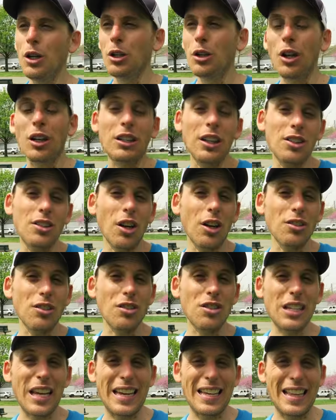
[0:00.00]
Look, let's also
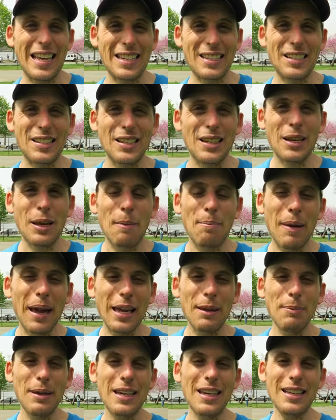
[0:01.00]
say this.
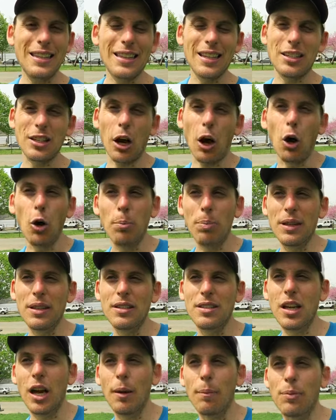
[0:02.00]
Maybe this
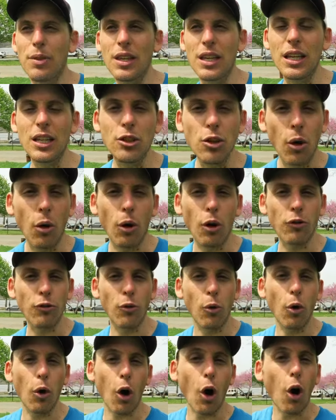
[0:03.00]
opens up the door
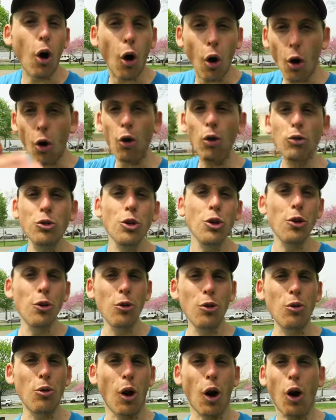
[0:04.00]
for a whole
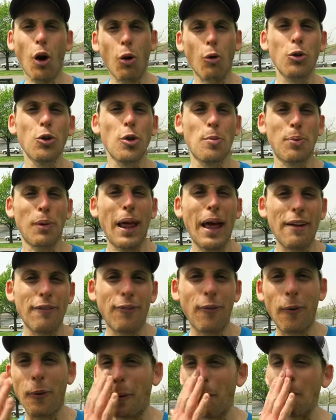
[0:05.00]
new
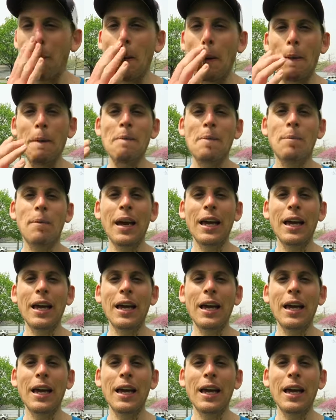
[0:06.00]
platform.